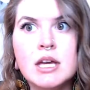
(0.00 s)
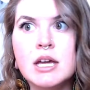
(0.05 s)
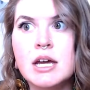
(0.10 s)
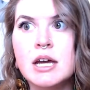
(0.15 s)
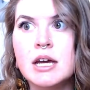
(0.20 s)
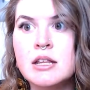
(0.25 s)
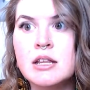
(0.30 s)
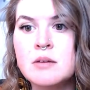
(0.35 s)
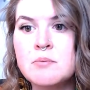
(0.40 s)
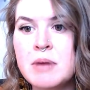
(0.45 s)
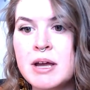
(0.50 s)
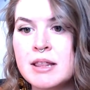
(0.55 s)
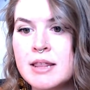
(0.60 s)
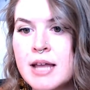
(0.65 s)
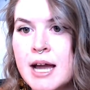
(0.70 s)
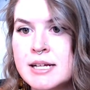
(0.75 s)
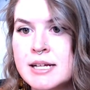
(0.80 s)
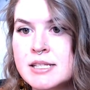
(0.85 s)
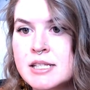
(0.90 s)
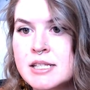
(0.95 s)
And then my
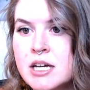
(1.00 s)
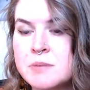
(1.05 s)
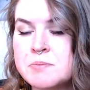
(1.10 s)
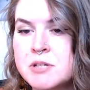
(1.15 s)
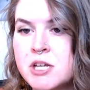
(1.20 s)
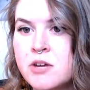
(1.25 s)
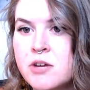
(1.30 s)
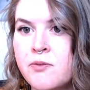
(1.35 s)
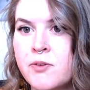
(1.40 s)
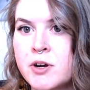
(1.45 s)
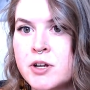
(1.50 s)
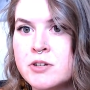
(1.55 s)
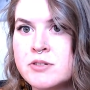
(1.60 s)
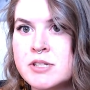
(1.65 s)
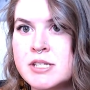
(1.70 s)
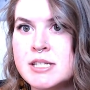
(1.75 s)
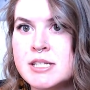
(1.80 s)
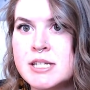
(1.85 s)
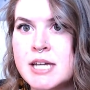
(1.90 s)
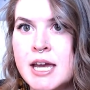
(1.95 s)
last update for you
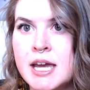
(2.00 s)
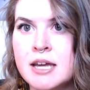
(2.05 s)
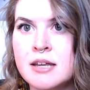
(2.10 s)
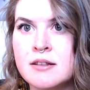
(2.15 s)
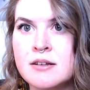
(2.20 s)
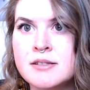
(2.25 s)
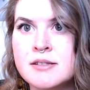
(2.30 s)
today in the